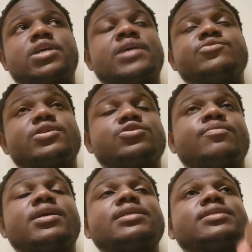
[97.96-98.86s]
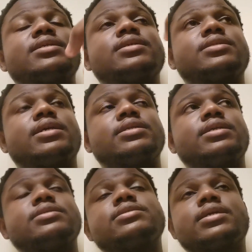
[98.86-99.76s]
capture and summarize that data
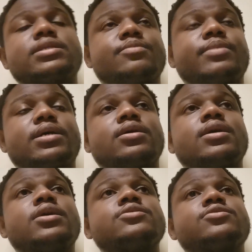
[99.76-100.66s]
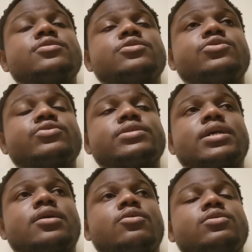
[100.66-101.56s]
and then send it back to the
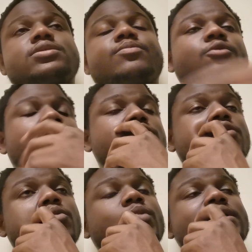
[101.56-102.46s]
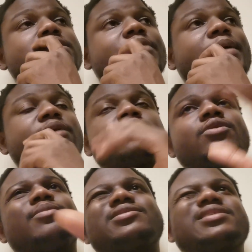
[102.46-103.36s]
user on same also on WhatsApp. I don't
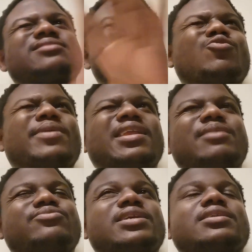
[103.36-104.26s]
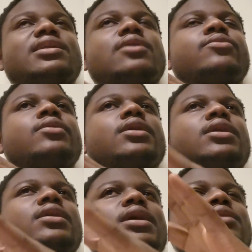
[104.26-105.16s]
know about this mobile app right now.
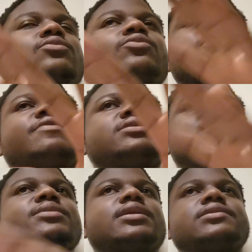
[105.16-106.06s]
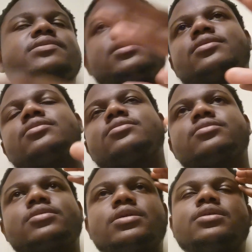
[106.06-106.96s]
I don't know if it's the biggest thing.
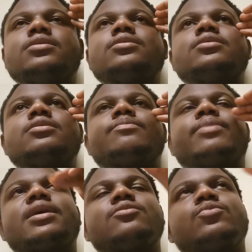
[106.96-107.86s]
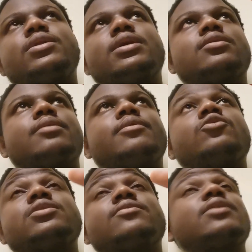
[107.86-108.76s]
The pathway that
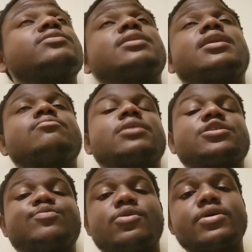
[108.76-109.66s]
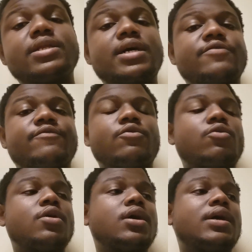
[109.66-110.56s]
or the routes that I'm exploring that
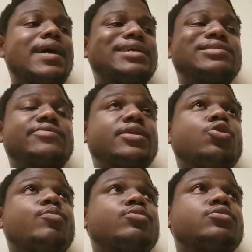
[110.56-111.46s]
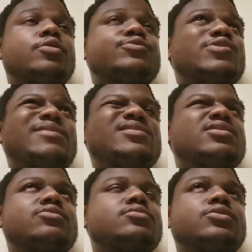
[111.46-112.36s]
for hasn't really opened up, so I
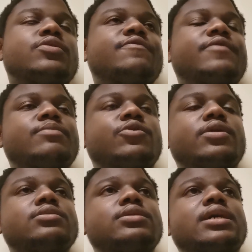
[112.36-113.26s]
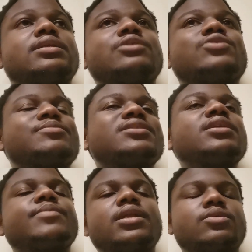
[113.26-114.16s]
don't know if I'm going into that now. So I'm still
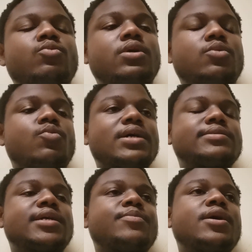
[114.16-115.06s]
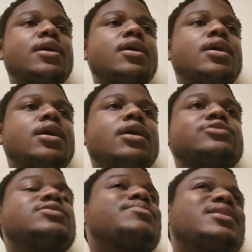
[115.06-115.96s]
keeping it in WhatsApp.
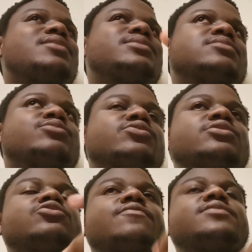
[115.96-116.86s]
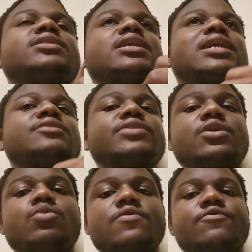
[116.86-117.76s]
So the main aim is building something that can
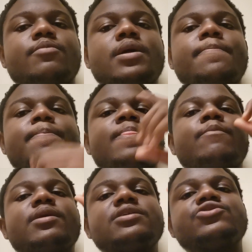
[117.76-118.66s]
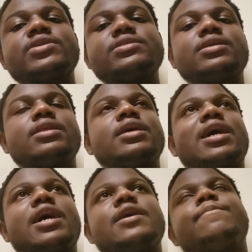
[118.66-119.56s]
really work for me. But interestingly,
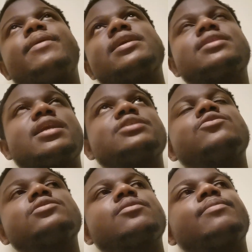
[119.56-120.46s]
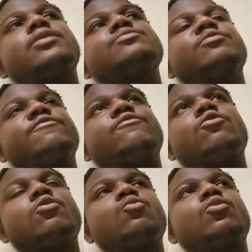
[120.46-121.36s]
a part that I talked about
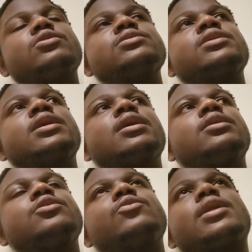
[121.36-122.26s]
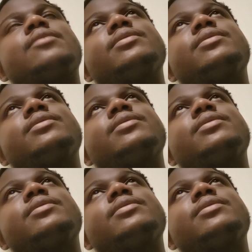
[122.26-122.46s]
before was an